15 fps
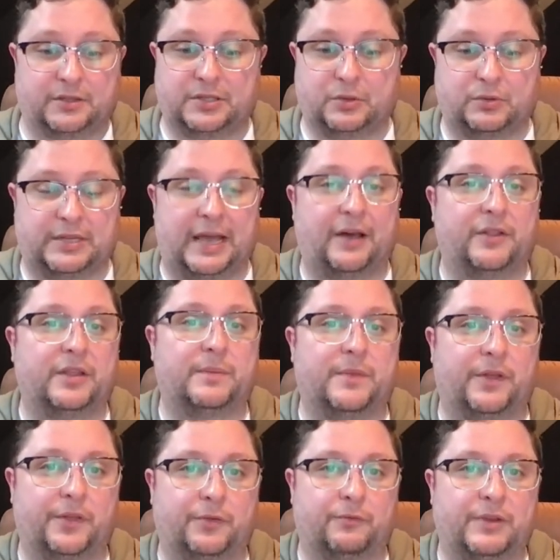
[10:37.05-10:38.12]
So tell them
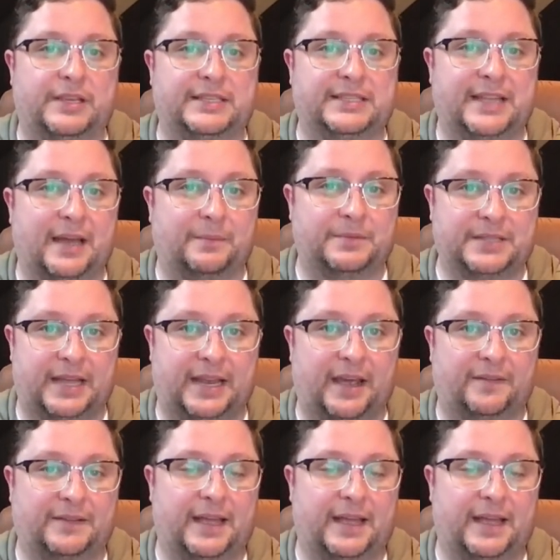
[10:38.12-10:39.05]
the three steps that have